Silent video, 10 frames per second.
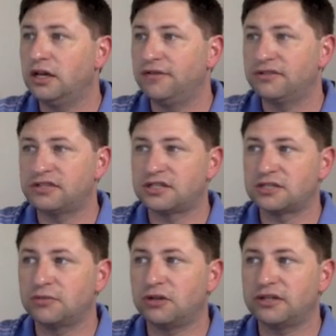If it's just a
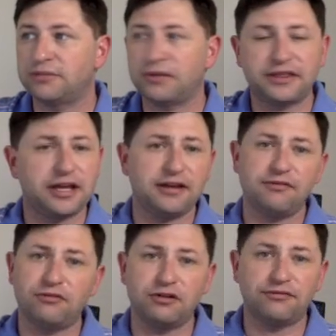small dip like
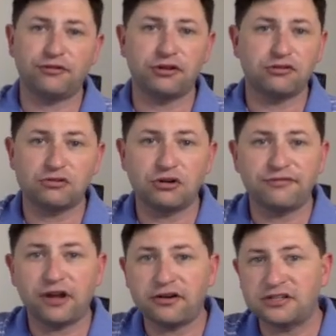that for the
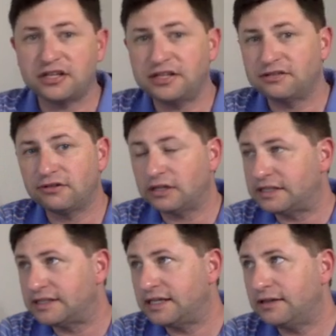coronavirus, I didn't really
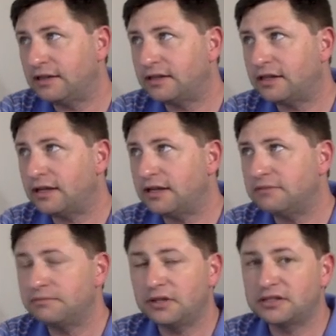see that
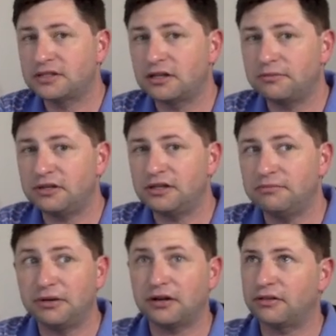uh, it's going to be
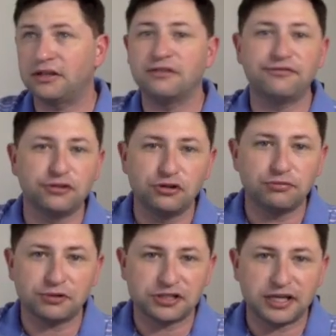bigger than the
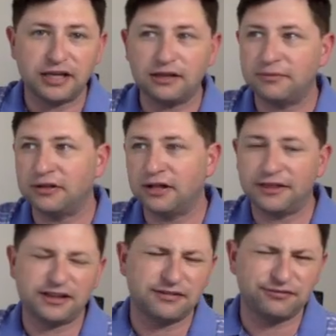flu per se. I mean, I
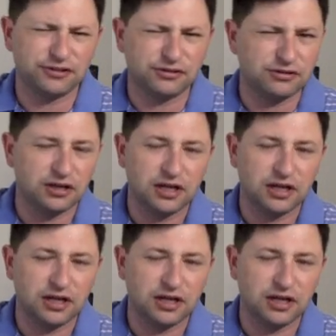think the flu